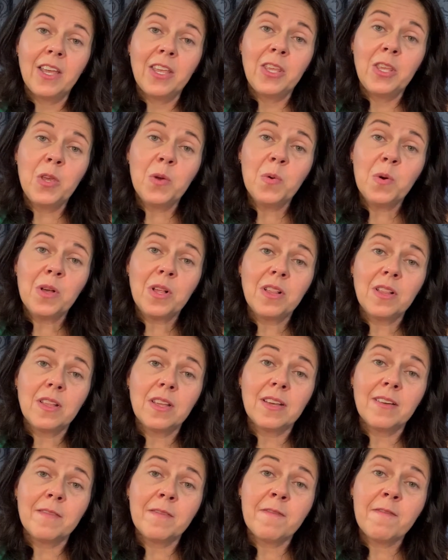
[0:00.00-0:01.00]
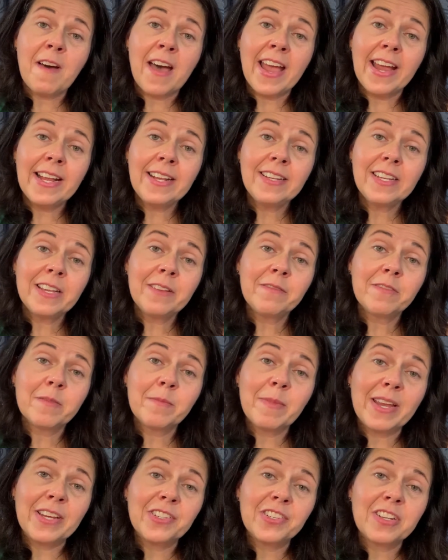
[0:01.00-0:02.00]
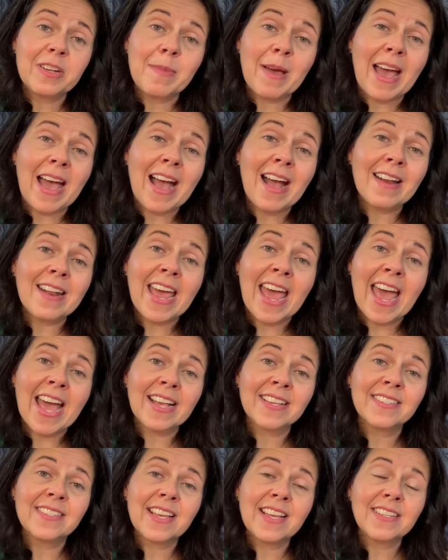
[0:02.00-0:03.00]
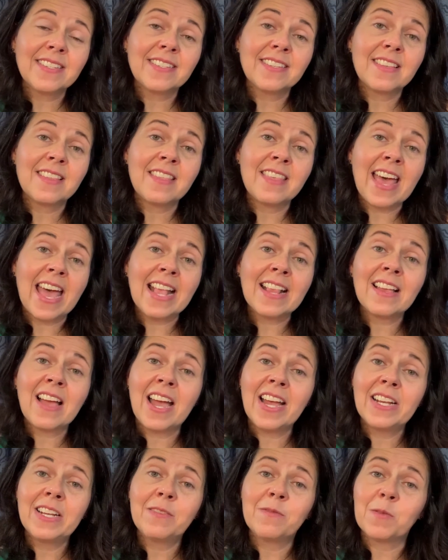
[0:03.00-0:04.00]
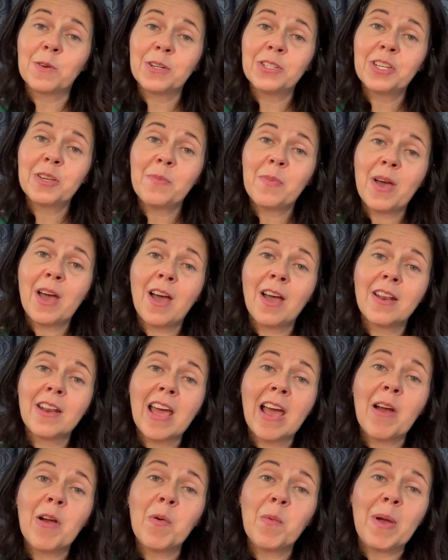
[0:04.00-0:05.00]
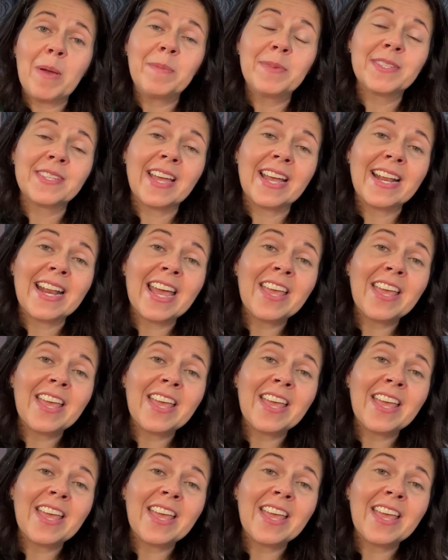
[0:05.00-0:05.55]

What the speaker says: You will find information about how to access that kind of worship on our website.